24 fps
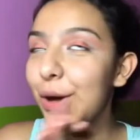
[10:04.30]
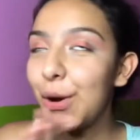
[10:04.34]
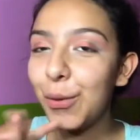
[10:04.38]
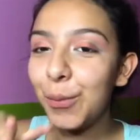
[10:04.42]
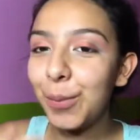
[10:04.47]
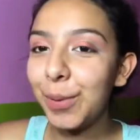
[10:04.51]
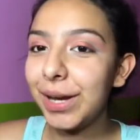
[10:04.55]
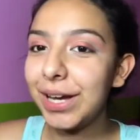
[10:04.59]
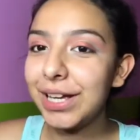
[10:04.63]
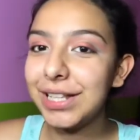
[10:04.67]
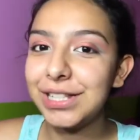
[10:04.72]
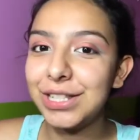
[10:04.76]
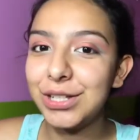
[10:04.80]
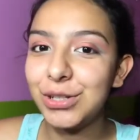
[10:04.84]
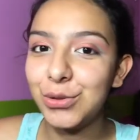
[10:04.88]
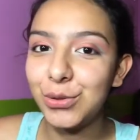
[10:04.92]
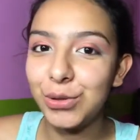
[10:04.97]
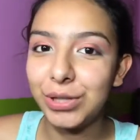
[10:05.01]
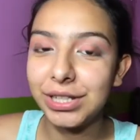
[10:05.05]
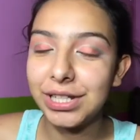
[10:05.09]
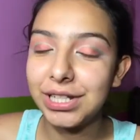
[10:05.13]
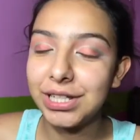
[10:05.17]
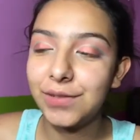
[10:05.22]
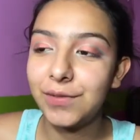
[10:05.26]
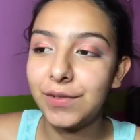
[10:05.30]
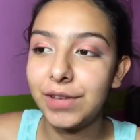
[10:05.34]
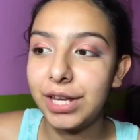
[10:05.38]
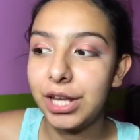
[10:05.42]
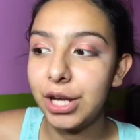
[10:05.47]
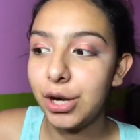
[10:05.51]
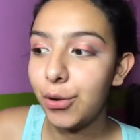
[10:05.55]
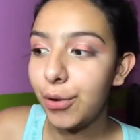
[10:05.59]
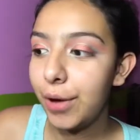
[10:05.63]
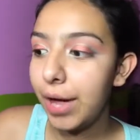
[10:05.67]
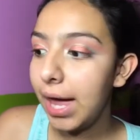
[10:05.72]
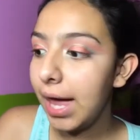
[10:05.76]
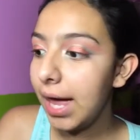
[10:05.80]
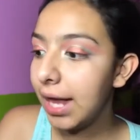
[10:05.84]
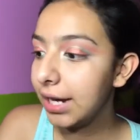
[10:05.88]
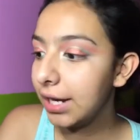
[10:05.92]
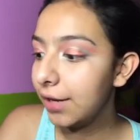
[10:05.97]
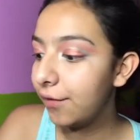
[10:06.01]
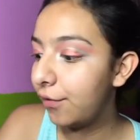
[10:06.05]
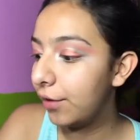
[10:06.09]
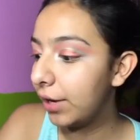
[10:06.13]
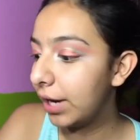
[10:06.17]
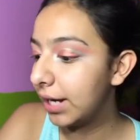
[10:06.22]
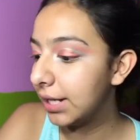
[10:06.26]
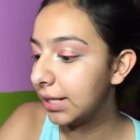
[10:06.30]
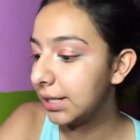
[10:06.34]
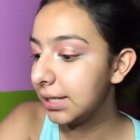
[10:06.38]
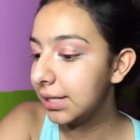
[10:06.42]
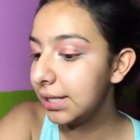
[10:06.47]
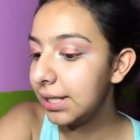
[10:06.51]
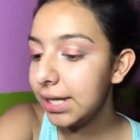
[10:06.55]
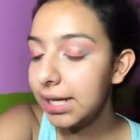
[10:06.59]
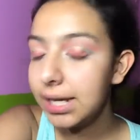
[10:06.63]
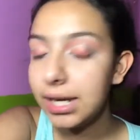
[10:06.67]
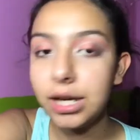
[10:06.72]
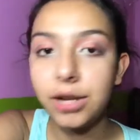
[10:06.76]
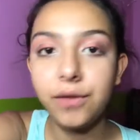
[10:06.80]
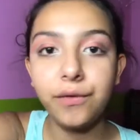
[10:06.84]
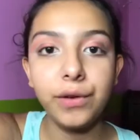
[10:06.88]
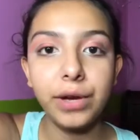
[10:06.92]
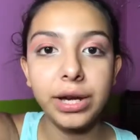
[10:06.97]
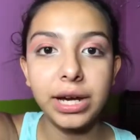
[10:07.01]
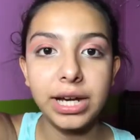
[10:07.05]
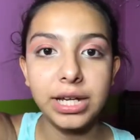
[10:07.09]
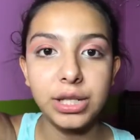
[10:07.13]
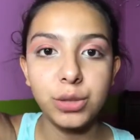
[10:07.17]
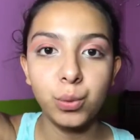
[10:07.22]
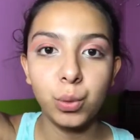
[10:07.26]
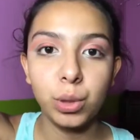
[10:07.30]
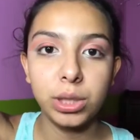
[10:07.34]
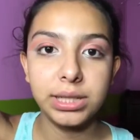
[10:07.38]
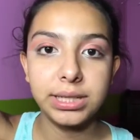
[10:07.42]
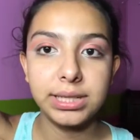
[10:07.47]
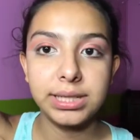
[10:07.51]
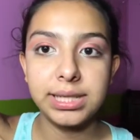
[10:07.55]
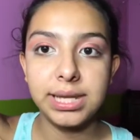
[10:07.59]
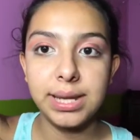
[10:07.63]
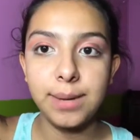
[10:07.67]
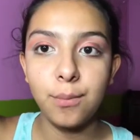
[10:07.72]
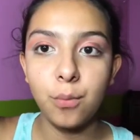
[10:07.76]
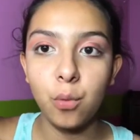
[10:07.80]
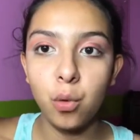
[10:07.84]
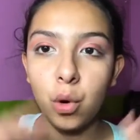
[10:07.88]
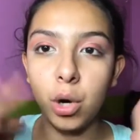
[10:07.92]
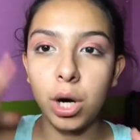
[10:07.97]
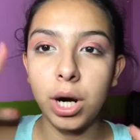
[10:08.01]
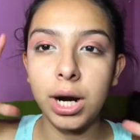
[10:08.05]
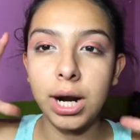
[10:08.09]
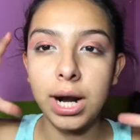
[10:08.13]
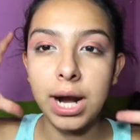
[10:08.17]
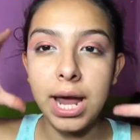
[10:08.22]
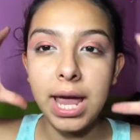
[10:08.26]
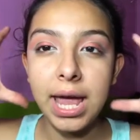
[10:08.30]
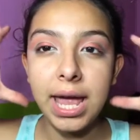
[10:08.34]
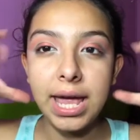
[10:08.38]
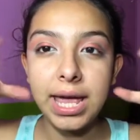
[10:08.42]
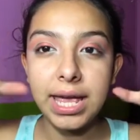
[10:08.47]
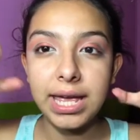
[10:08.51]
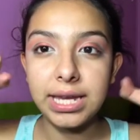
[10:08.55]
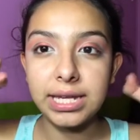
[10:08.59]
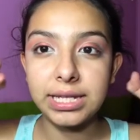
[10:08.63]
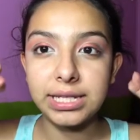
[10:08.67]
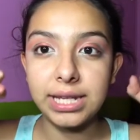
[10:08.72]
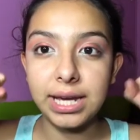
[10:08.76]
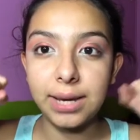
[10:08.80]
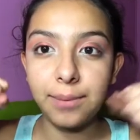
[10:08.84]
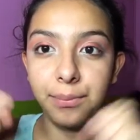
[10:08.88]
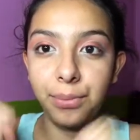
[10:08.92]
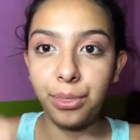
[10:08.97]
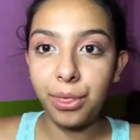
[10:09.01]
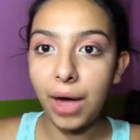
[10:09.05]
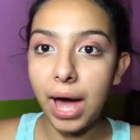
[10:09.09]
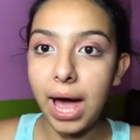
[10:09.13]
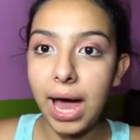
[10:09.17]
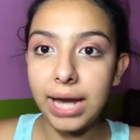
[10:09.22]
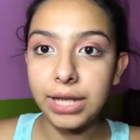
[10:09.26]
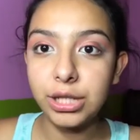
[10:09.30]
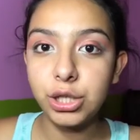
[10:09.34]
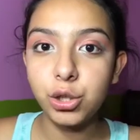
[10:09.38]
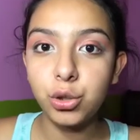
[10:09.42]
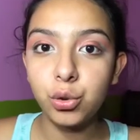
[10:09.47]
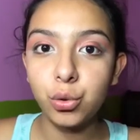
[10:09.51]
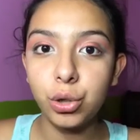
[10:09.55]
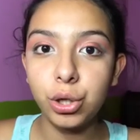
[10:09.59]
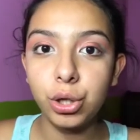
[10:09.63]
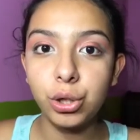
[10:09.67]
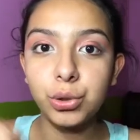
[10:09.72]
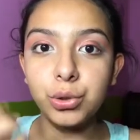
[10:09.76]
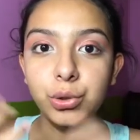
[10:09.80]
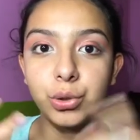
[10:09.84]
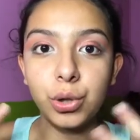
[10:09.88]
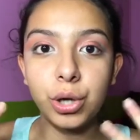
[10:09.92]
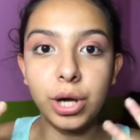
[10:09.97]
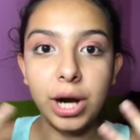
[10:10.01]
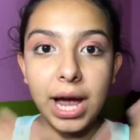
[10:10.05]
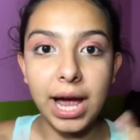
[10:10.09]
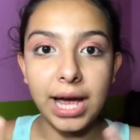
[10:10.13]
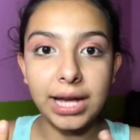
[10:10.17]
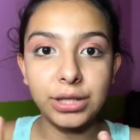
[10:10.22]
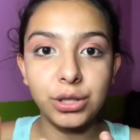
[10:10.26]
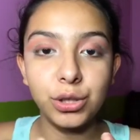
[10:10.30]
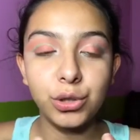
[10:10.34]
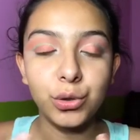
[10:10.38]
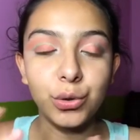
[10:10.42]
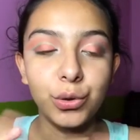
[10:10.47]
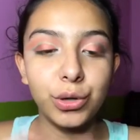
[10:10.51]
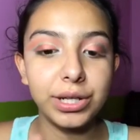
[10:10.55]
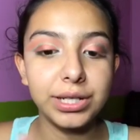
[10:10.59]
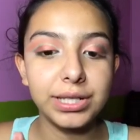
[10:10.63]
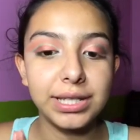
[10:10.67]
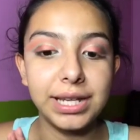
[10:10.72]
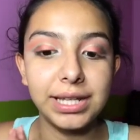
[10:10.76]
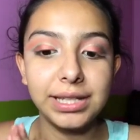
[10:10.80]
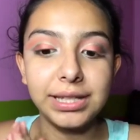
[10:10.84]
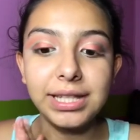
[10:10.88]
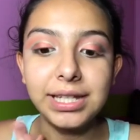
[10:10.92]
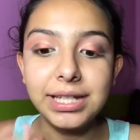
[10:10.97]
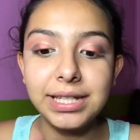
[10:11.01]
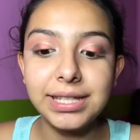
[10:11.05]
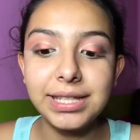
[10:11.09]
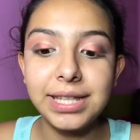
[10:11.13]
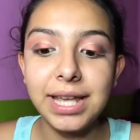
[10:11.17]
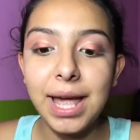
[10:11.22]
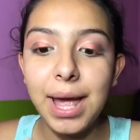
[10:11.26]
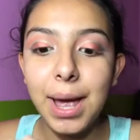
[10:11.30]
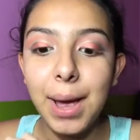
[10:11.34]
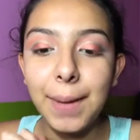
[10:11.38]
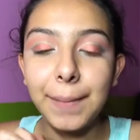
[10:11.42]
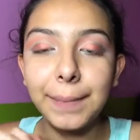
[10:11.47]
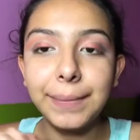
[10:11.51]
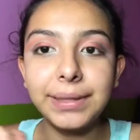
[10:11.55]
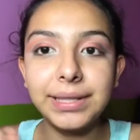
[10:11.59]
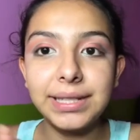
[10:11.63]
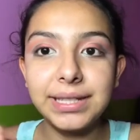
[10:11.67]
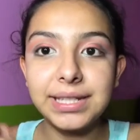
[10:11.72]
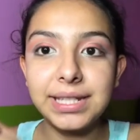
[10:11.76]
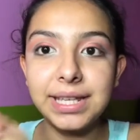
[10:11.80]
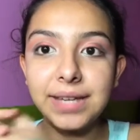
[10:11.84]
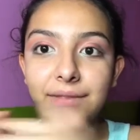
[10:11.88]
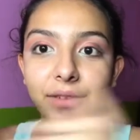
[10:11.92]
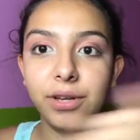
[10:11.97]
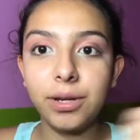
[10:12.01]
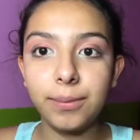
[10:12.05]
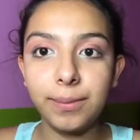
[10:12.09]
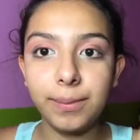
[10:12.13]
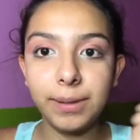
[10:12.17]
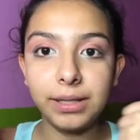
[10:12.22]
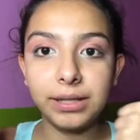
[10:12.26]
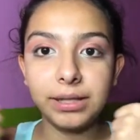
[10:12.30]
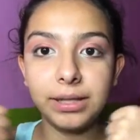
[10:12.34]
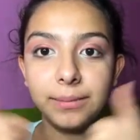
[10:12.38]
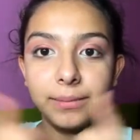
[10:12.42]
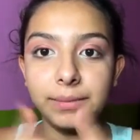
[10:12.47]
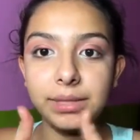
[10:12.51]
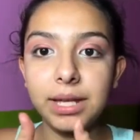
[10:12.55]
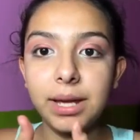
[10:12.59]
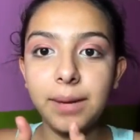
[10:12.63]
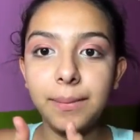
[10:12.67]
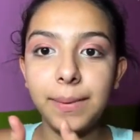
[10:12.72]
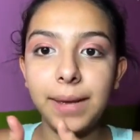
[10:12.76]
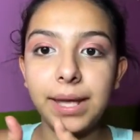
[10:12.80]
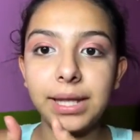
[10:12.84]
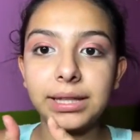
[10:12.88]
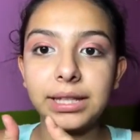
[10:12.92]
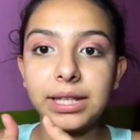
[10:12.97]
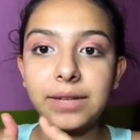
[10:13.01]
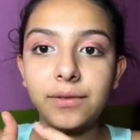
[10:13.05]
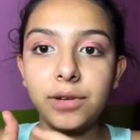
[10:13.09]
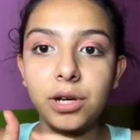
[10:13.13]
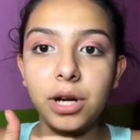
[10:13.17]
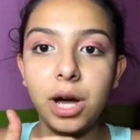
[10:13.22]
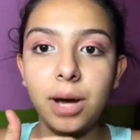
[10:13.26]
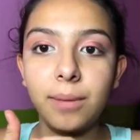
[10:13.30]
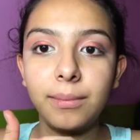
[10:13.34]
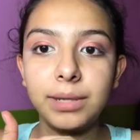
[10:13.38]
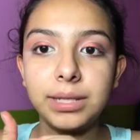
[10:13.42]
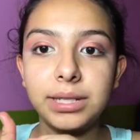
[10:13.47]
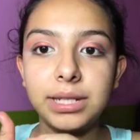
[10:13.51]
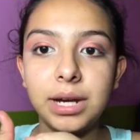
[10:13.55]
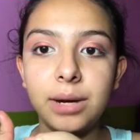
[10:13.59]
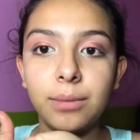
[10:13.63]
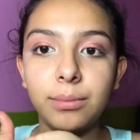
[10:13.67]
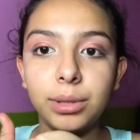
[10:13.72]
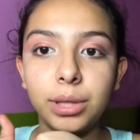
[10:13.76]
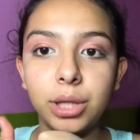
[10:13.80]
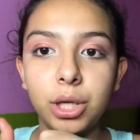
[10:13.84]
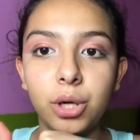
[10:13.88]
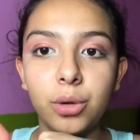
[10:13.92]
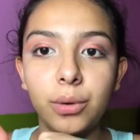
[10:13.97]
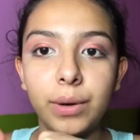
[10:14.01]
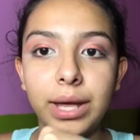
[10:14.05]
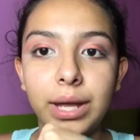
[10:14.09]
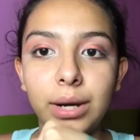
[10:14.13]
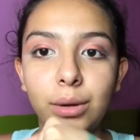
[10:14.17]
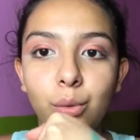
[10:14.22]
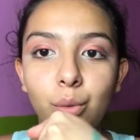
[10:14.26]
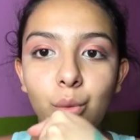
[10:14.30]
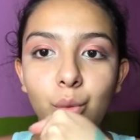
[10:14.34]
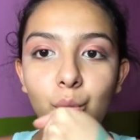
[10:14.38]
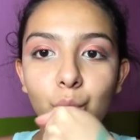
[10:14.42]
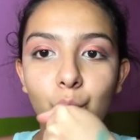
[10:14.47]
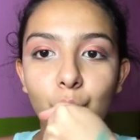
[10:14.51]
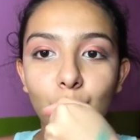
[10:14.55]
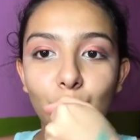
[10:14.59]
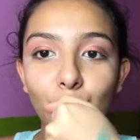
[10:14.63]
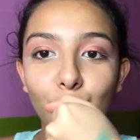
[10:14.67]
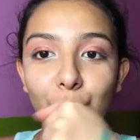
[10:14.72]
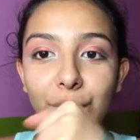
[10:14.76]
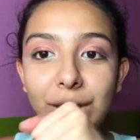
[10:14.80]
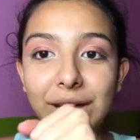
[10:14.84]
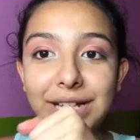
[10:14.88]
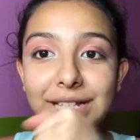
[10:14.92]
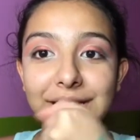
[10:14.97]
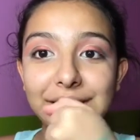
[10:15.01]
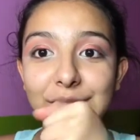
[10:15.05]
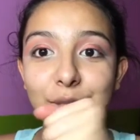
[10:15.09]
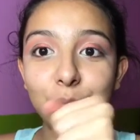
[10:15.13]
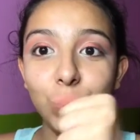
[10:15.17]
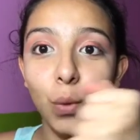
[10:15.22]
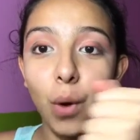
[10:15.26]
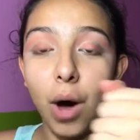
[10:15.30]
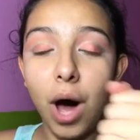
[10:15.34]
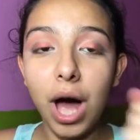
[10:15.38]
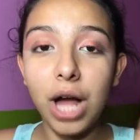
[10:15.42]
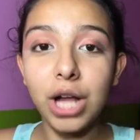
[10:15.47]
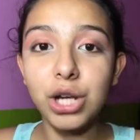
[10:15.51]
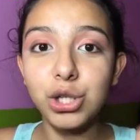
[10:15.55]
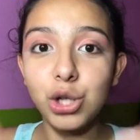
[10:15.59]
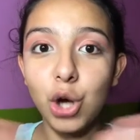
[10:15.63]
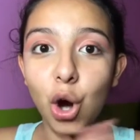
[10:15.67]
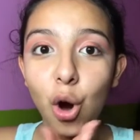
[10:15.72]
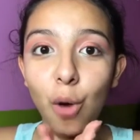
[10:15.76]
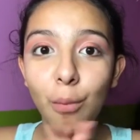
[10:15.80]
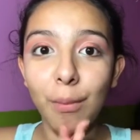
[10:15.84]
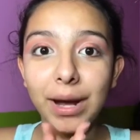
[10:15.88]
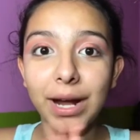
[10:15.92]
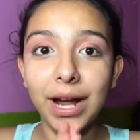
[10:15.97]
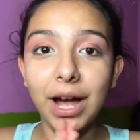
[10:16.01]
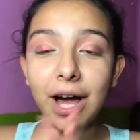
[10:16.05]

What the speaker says: hope you guys enjoyed this video, and if you guys did, and if you guys want to see more in-depth eye tutorials or eye tutorials like this, please give it a big thumbs up and leave a comment down below. And whoa, that swatch, oh my